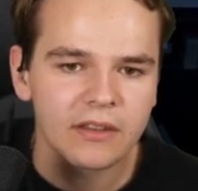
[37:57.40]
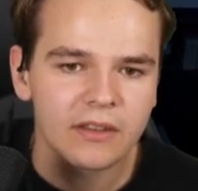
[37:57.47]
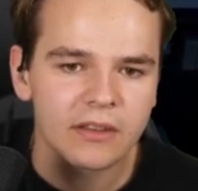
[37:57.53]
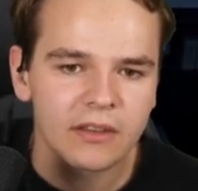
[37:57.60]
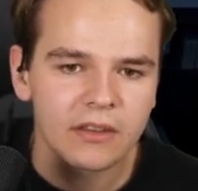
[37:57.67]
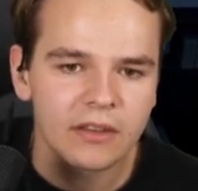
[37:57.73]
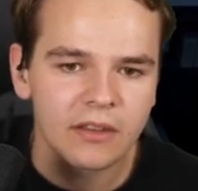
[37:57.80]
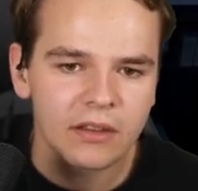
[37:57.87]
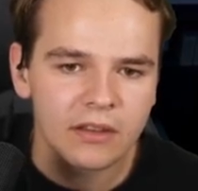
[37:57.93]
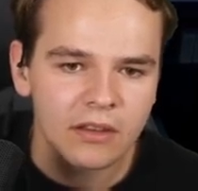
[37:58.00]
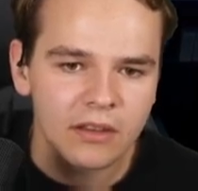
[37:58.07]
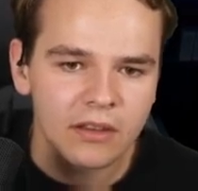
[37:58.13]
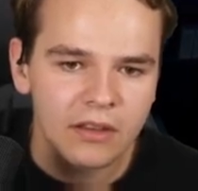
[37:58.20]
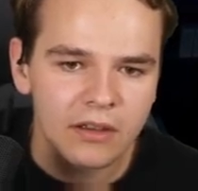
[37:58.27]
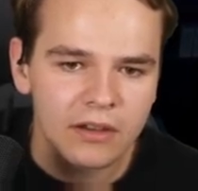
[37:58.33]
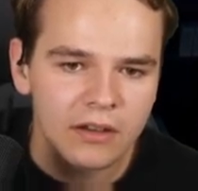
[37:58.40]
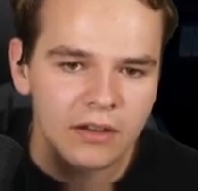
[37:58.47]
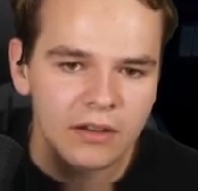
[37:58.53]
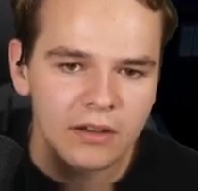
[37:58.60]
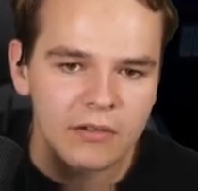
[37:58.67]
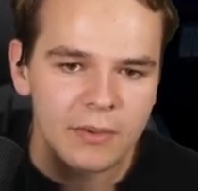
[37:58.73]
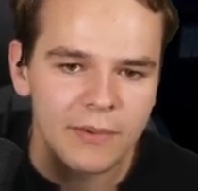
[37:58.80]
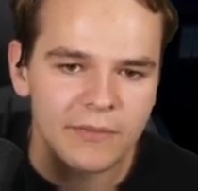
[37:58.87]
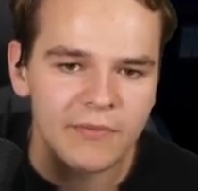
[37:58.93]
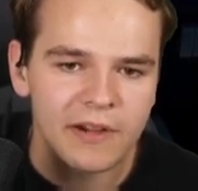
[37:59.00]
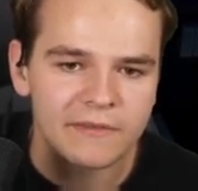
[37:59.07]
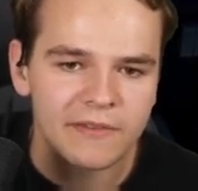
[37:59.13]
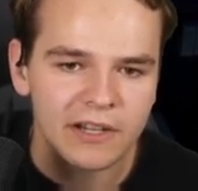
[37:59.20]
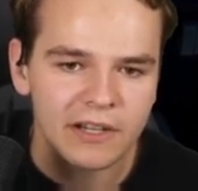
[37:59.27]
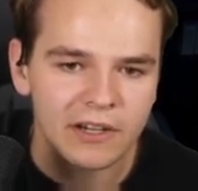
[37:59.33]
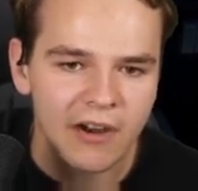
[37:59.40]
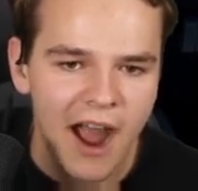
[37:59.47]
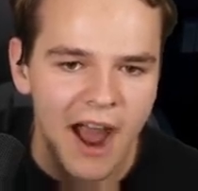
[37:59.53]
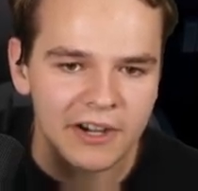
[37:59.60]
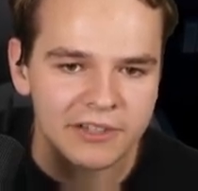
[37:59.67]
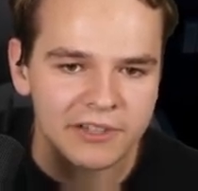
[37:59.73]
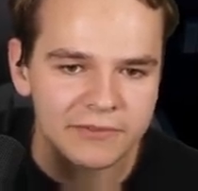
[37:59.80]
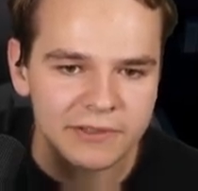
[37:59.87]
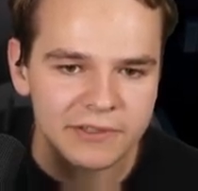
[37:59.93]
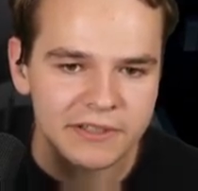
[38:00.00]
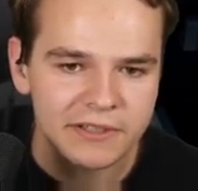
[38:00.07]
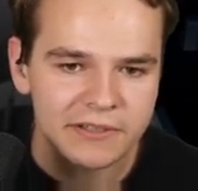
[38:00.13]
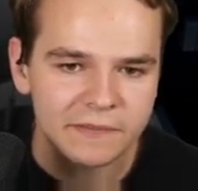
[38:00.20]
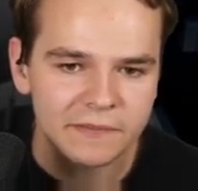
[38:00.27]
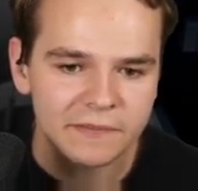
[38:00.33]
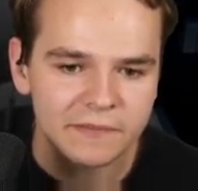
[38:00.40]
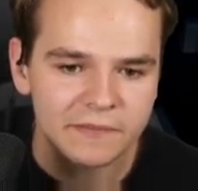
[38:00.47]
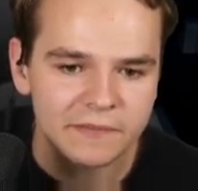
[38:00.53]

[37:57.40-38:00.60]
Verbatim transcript: It would be funny if I crashed, wouldn't it?